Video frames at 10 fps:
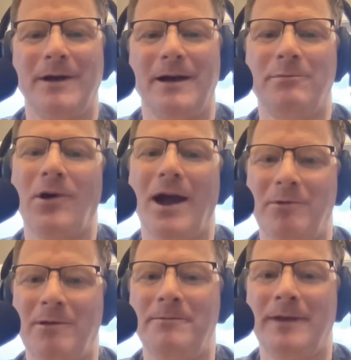
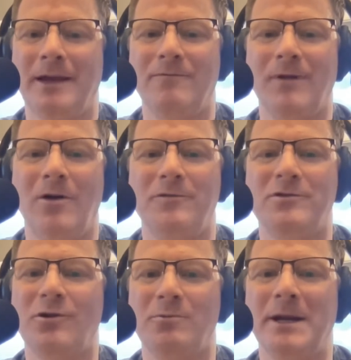problem that involves
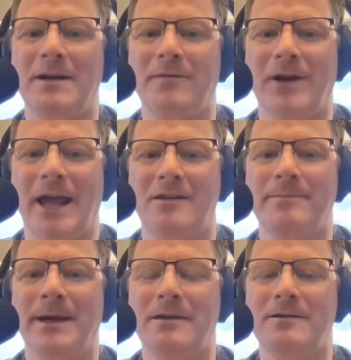so many different aspects